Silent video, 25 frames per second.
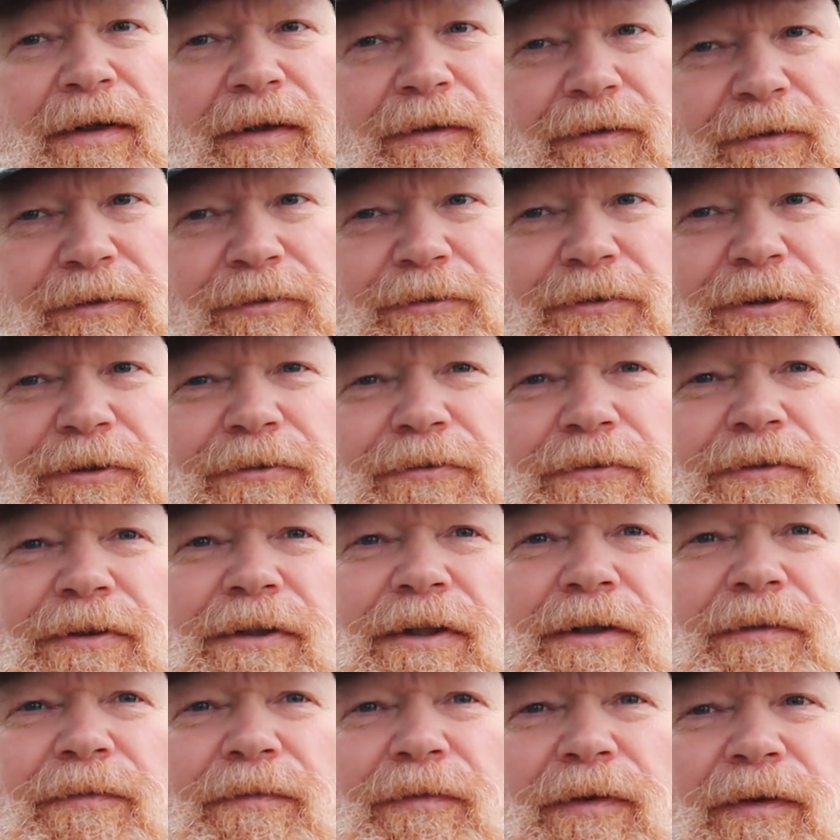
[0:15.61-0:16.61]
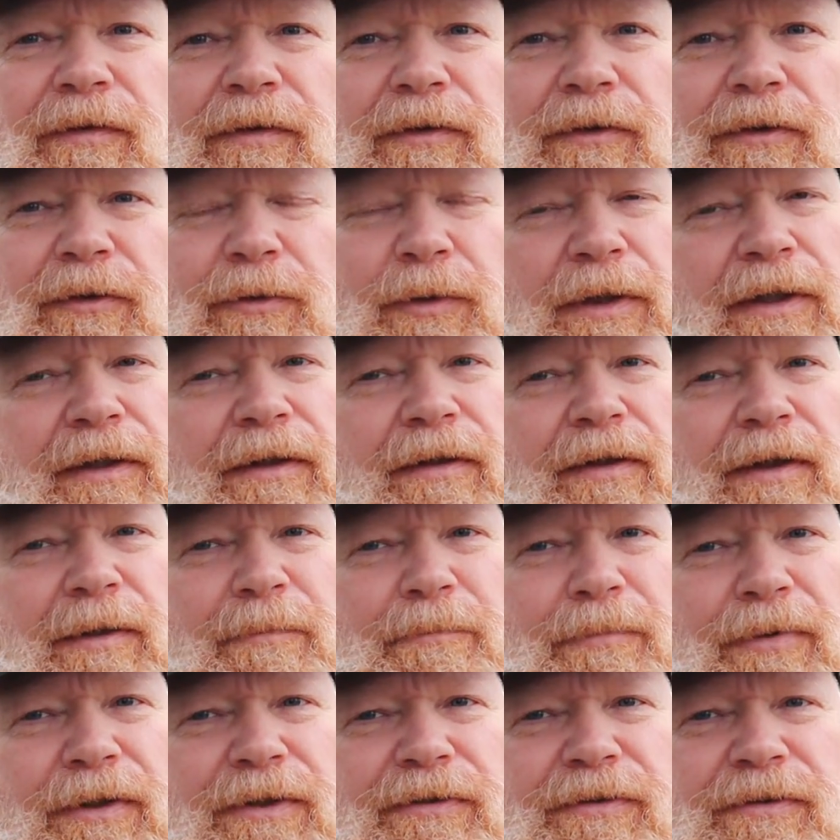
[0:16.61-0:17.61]
than just give quick
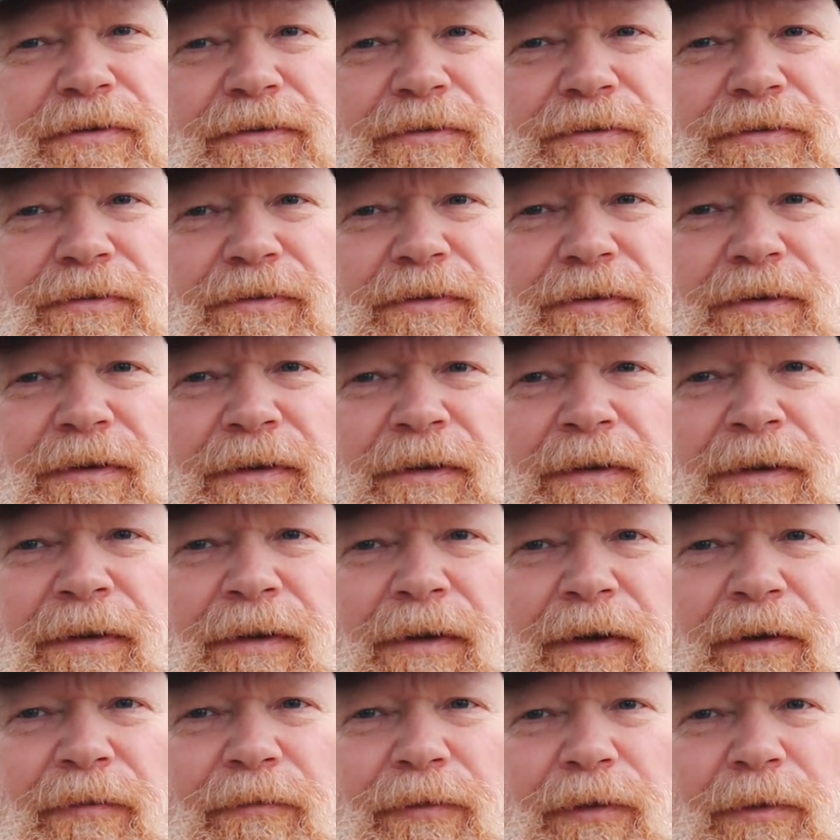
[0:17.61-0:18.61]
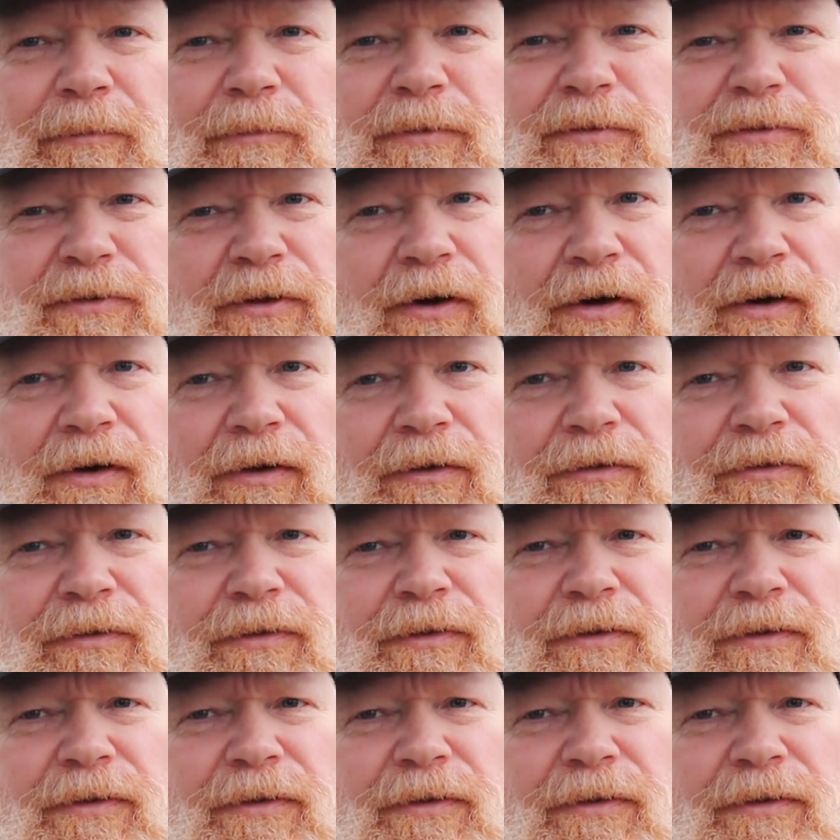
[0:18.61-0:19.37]
impressions from start.